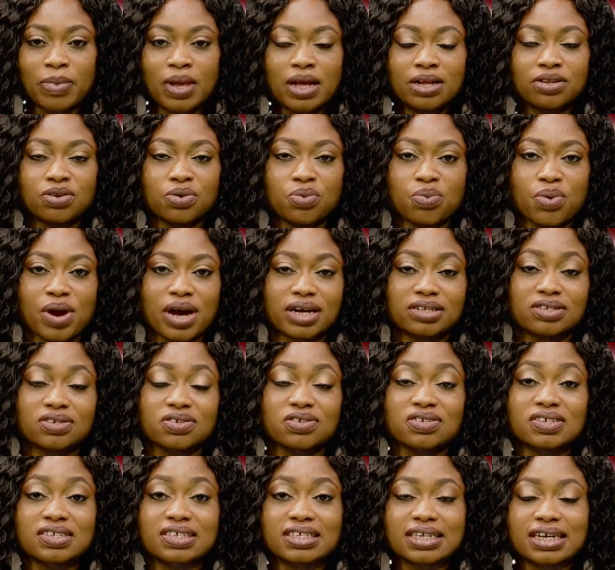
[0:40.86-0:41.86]

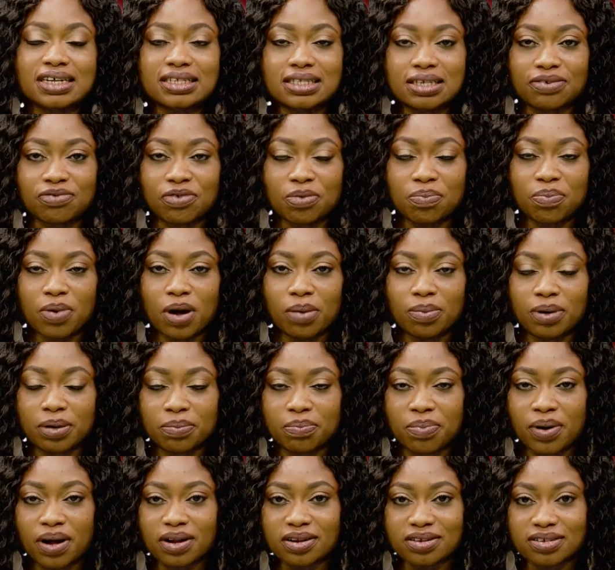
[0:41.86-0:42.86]
Director, Center for
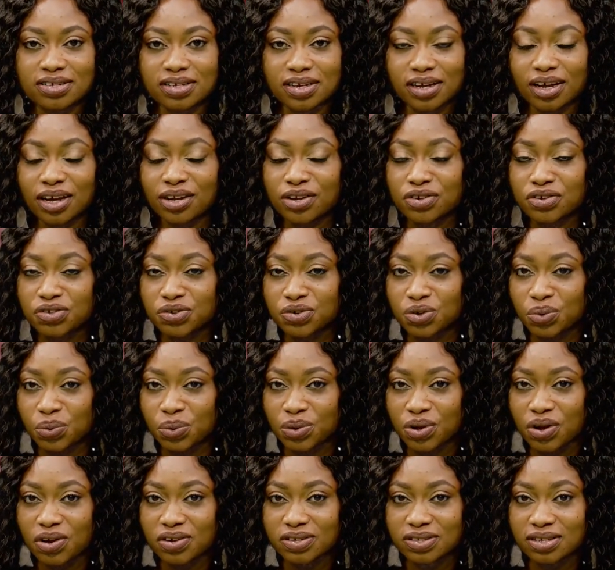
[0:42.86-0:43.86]
Public Policy, in the studio
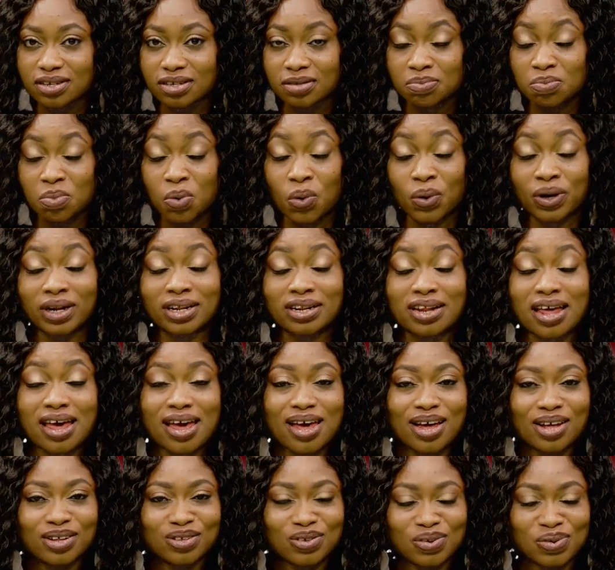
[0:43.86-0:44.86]
with us this morning
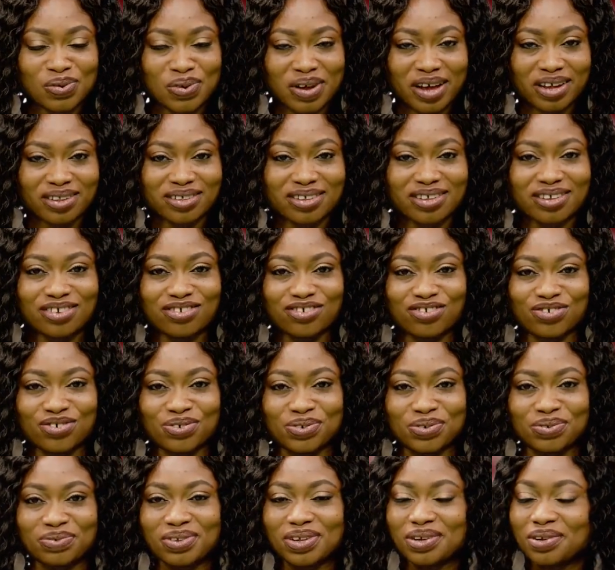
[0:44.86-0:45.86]
to look at the
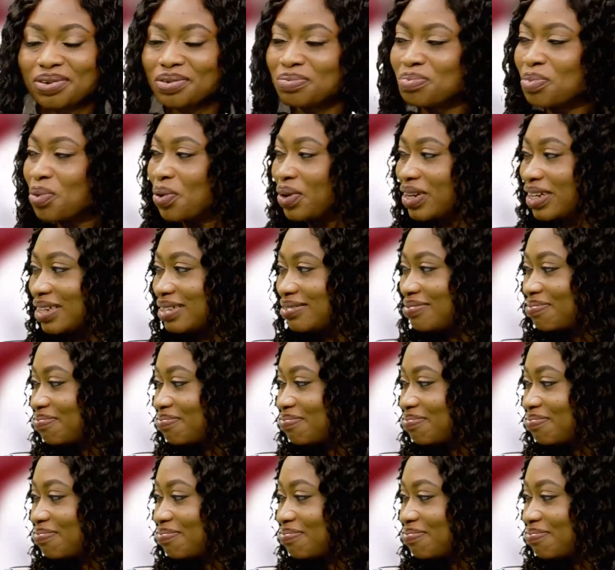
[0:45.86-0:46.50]
issue. Good morning.